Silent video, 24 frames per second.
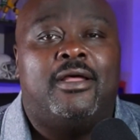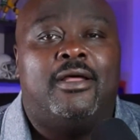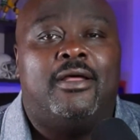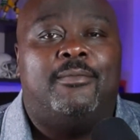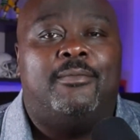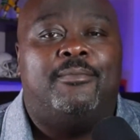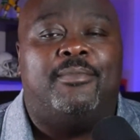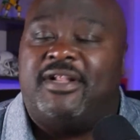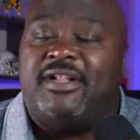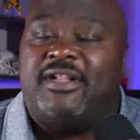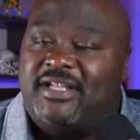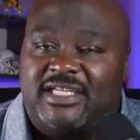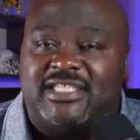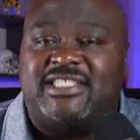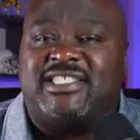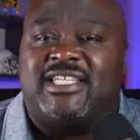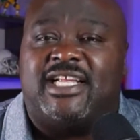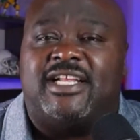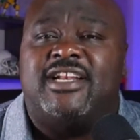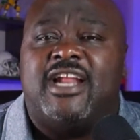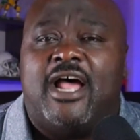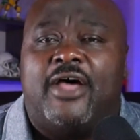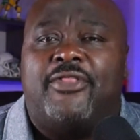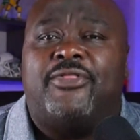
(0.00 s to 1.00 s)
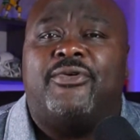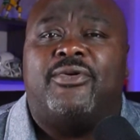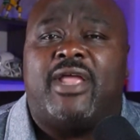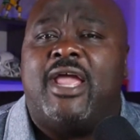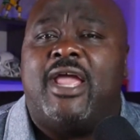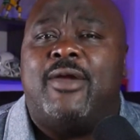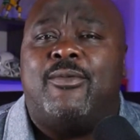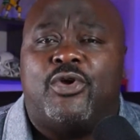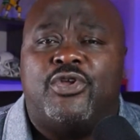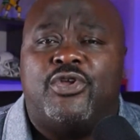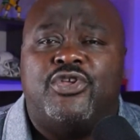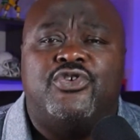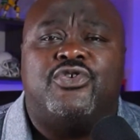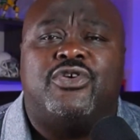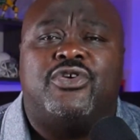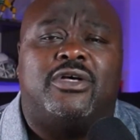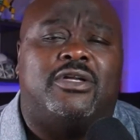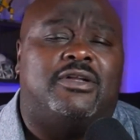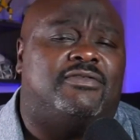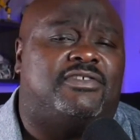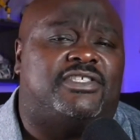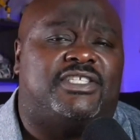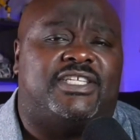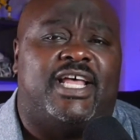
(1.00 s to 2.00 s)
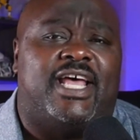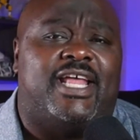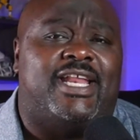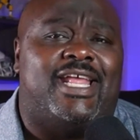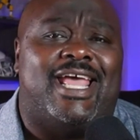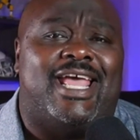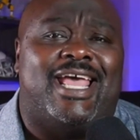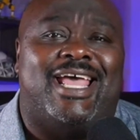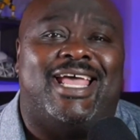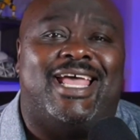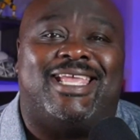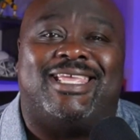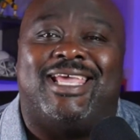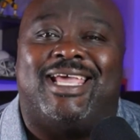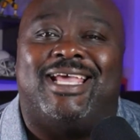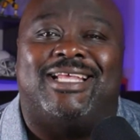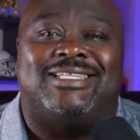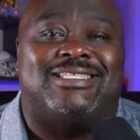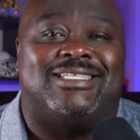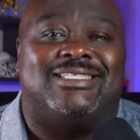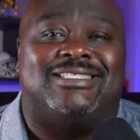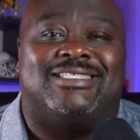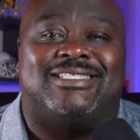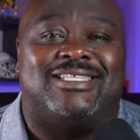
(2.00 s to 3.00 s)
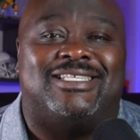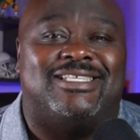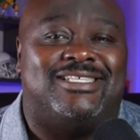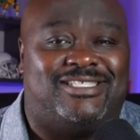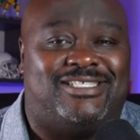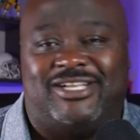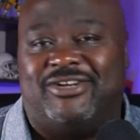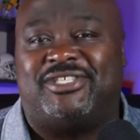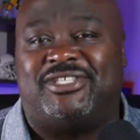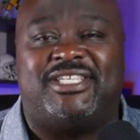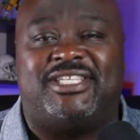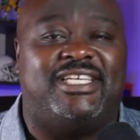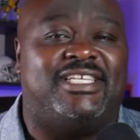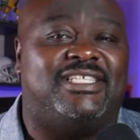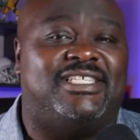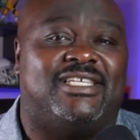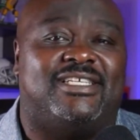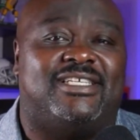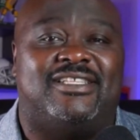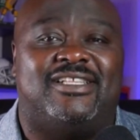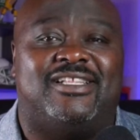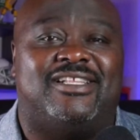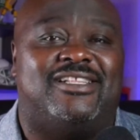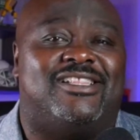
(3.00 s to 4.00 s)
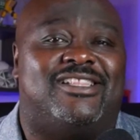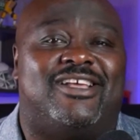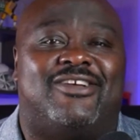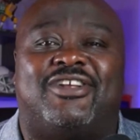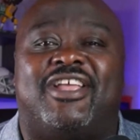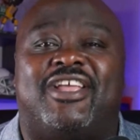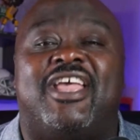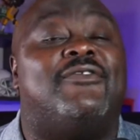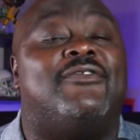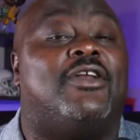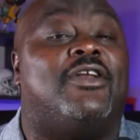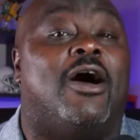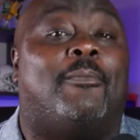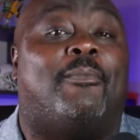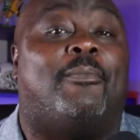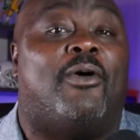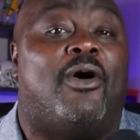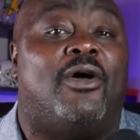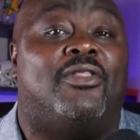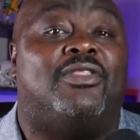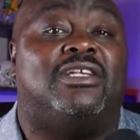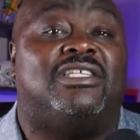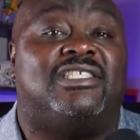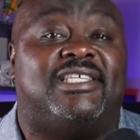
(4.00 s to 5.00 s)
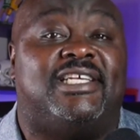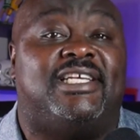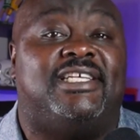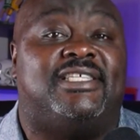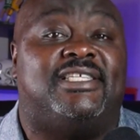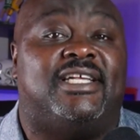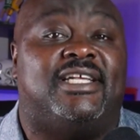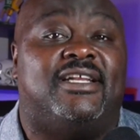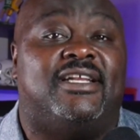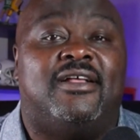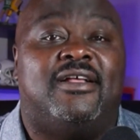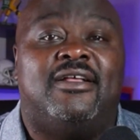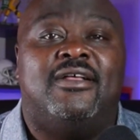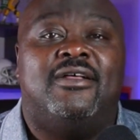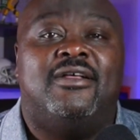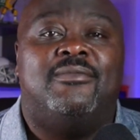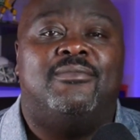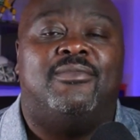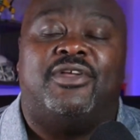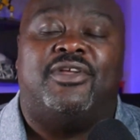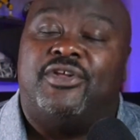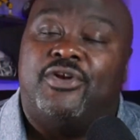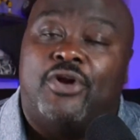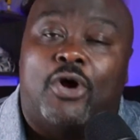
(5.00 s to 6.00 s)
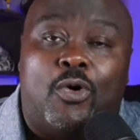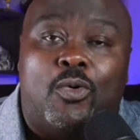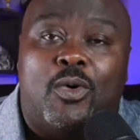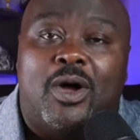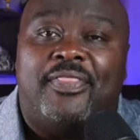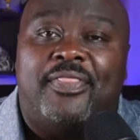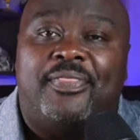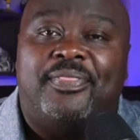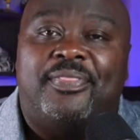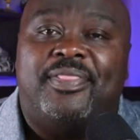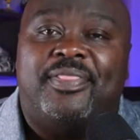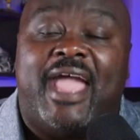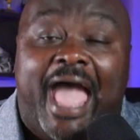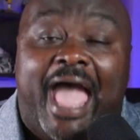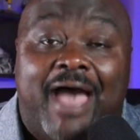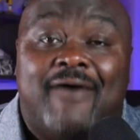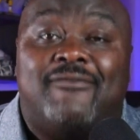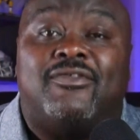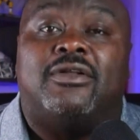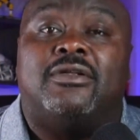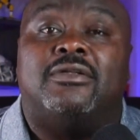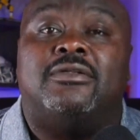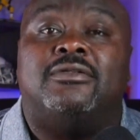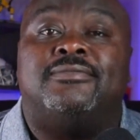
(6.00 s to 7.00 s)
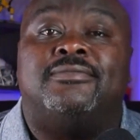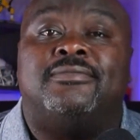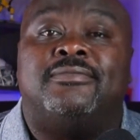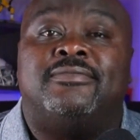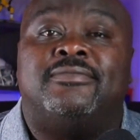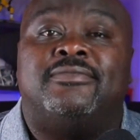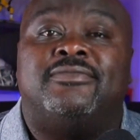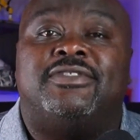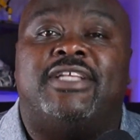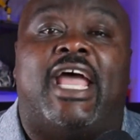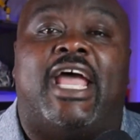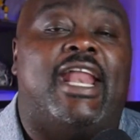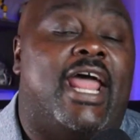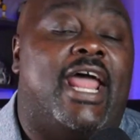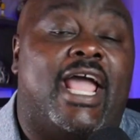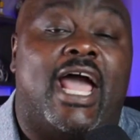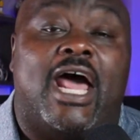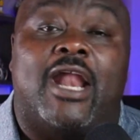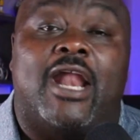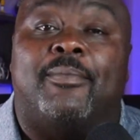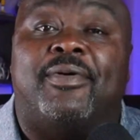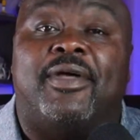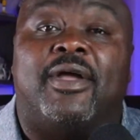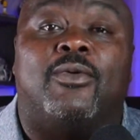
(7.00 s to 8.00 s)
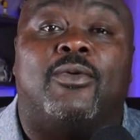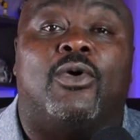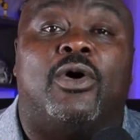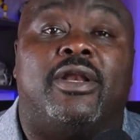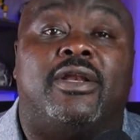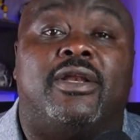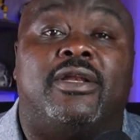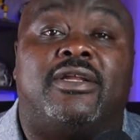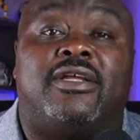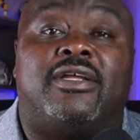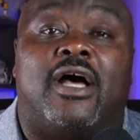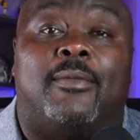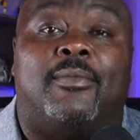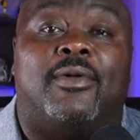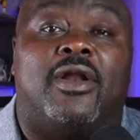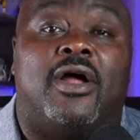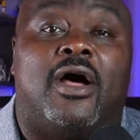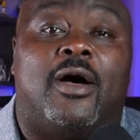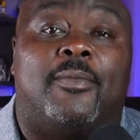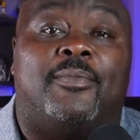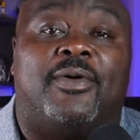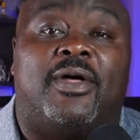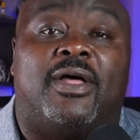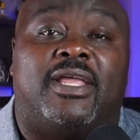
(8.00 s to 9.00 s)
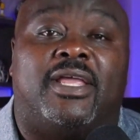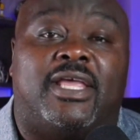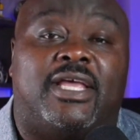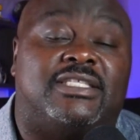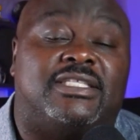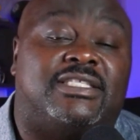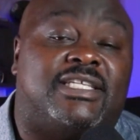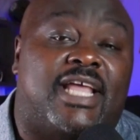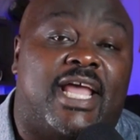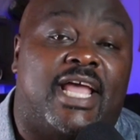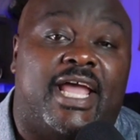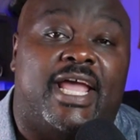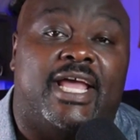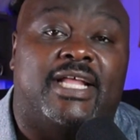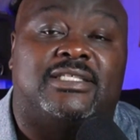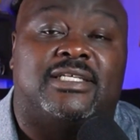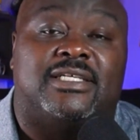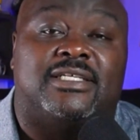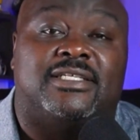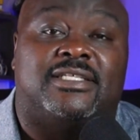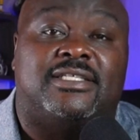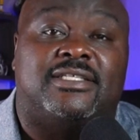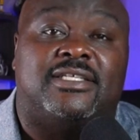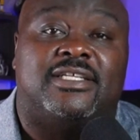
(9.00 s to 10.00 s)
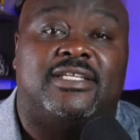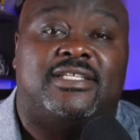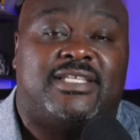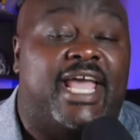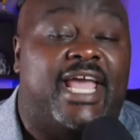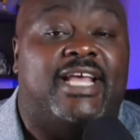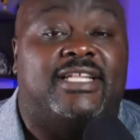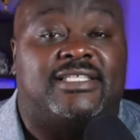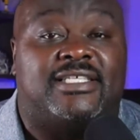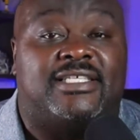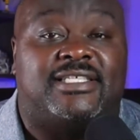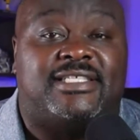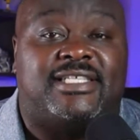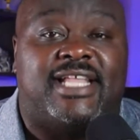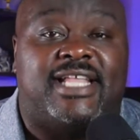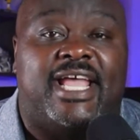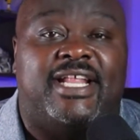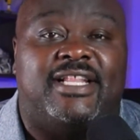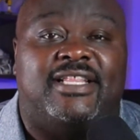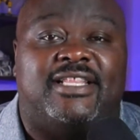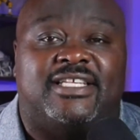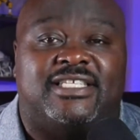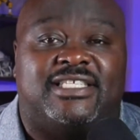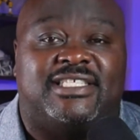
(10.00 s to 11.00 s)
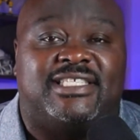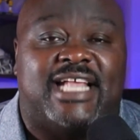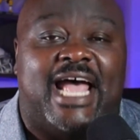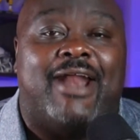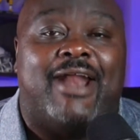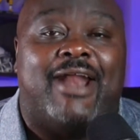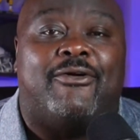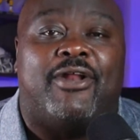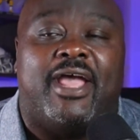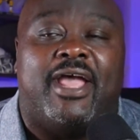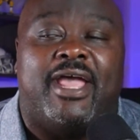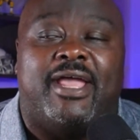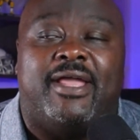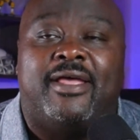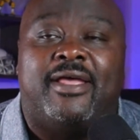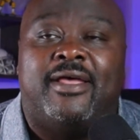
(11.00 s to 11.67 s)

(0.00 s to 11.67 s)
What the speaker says: but this is another game where you could have said, yeah, Kansas, their season, they're giving up on the season. But you know what? They haven't. And they got a big one coming up against Kansas State this Saturday.